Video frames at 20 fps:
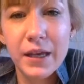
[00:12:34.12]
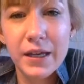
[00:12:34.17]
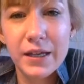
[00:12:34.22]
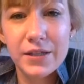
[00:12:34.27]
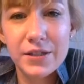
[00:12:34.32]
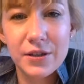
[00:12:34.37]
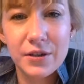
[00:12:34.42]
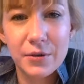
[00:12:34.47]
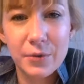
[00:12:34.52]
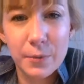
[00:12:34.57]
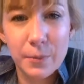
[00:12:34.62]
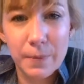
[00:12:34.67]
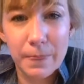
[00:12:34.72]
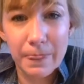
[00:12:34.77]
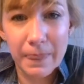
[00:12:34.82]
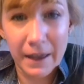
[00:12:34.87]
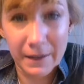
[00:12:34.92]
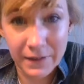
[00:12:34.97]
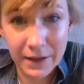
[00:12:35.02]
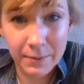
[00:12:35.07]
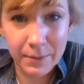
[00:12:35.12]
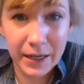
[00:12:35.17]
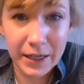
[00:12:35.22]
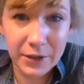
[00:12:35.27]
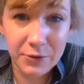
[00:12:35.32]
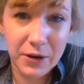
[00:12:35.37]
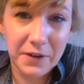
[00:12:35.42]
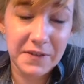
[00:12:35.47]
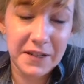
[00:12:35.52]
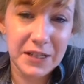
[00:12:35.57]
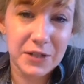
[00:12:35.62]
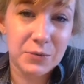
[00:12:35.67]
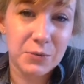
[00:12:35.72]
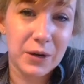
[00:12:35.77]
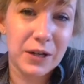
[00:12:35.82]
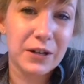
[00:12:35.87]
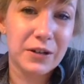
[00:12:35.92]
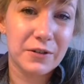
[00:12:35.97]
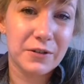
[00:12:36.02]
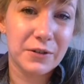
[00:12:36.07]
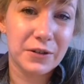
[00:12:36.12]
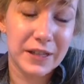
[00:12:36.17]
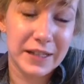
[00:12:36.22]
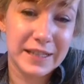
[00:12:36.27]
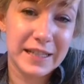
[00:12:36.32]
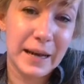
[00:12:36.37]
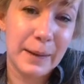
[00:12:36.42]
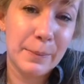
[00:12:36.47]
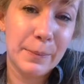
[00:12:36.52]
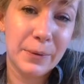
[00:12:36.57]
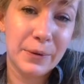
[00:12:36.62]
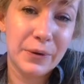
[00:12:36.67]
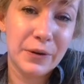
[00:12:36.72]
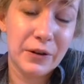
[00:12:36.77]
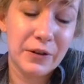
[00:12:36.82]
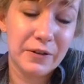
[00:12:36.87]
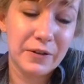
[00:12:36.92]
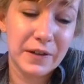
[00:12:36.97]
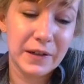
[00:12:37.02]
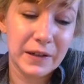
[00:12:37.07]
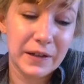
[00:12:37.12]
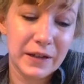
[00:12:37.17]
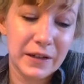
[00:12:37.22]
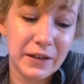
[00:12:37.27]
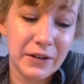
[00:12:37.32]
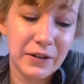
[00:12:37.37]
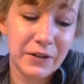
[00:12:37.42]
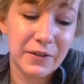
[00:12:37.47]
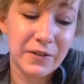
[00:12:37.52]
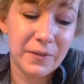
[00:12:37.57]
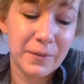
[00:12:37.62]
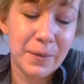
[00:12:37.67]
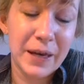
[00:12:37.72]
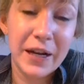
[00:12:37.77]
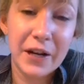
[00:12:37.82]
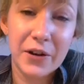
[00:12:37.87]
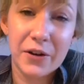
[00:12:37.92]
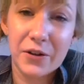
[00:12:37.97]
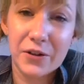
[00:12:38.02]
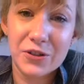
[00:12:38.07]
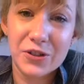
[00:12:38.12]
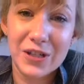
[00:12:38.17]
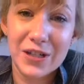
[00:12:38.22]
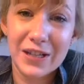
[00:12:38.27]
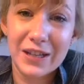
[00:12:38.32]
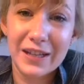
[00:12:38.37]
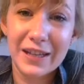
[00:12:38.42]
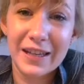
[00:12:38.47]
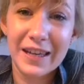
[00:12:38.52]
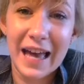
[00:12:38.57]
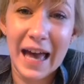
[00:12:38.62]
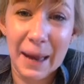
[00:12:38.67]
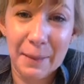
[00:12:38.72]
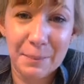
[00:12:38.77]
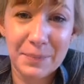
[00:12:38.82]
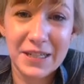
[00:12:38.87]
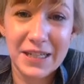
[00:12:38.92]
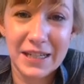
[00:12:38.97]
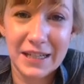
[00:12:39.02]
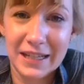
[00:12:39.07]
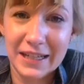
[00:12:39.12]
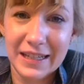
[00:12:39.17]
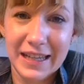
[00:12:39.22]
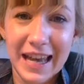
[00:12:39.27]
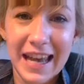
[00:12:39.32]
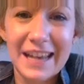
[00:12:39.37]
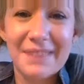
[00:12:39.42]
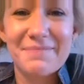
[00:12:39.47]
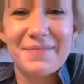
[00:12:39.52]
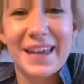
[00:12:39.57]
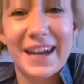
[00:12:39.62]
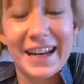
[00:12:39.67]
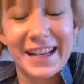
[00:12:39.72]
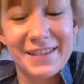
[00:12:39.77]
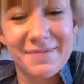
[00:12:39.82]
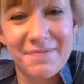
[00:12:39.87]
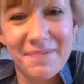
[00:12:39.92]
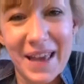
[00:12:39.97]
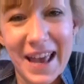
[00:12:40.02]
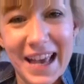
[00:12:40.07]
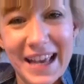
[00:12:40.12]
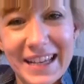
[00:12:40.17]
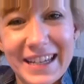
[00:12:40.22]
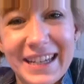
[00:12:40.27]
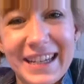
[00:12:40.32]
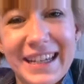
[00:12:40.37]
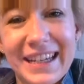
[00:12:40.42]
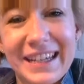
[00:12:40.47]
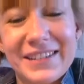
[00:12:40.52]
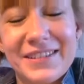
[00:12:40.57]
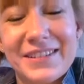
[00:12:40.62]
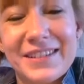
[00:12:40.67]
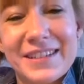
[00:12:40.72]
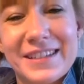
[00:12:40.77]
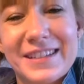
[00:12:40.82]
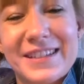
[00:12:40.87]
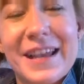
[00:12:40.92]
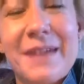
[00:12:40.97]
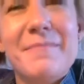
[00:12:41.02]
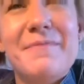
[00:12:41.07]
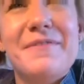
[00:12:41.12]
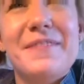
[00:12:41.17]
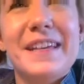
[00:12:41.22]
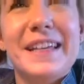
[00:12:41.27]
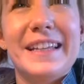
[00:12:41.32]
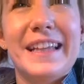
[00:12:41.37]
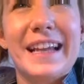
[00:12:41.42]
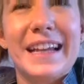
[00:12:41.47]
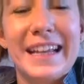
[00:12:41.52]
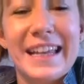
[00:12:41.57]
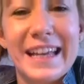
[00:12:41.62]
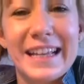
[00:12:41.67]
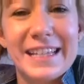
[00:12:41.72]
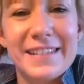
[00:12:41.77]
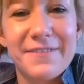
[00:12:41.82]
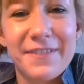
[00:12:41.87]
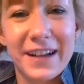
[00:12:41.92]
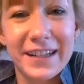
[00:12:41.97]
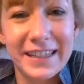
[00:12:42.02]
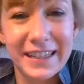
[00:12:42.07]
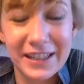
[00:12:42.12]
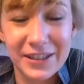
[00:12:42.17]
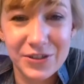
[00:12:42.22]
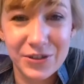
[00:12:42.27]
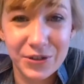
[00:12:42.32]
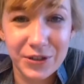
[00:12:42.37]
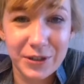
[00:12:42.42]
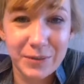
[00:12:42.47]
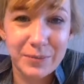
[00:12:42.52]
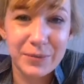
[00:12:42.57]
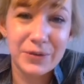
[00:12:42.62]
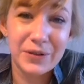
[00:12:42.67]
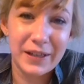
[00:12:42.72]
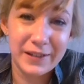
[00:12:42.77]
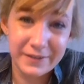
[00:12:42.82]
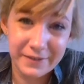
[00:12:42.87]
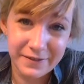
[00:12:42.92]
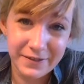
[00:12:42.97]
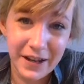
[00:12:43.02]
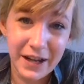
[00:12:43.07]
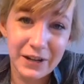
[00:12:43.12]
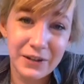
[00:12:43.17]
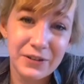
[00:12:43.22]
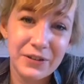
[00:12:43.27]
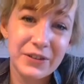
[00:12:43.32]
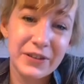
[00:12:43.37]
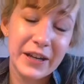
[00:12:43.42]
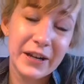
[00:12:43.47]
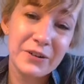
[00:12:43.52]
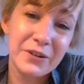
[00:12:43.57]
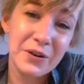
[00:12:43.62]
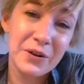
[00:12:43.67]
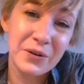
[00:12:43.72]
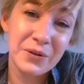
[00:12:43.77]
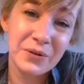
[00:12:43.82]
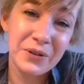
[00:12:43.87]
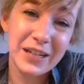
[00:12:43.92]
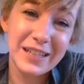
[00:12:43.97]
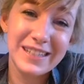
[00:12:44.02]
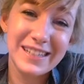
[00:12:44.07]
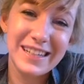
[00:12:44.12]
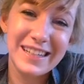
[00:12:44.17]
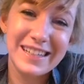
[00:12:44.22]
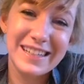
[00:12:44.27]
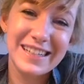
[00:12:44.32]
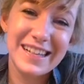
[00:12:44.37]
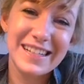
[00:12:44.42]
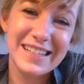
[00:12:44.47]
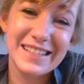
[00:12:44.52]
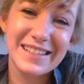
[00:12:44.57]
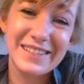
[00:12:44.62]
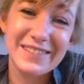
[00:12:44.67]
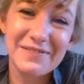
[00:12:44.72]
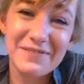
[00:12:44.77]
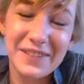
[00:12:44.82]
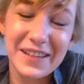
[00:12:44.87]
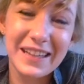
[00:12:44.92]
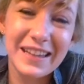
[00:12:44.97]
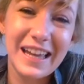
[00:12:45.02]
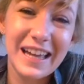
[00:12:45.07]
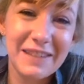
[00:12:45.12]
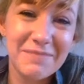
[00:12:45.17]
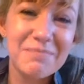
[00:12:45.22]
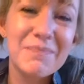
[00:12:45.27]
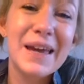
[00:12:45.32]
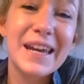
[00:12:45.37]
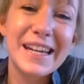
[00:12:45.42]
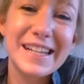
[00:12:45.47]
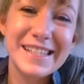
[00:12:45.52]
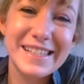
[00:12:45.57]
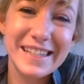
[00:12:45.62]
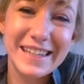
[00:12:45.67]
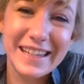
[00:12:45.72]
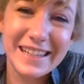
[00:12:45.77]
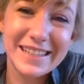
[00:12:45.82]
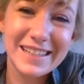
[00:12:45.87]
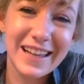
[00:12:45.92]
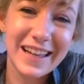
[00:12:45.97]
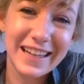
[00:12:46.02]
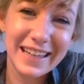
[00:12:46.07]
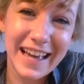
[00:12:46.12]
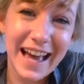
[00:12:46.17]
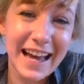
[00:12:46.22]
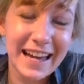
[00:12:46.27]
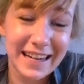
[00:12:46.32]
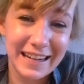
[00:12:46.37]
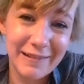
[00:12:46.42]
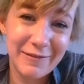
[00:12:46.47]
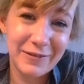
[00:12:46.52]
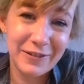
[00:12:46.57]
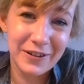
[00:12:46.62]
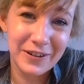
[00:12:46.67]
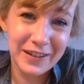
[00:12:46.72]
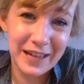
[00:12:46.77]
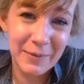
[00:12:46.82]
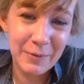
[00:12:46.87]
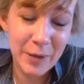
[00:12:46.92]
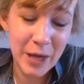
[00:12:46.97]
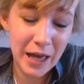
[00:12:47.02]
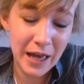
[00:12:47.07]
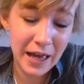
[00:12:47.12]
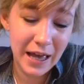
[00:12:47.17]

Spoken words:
So I think Minecraft is a wonderful example of a pedagogically apt game that is made into something that kids find enjoyable and fun on their own. It doesn't feel like medicine, it's like candy for them.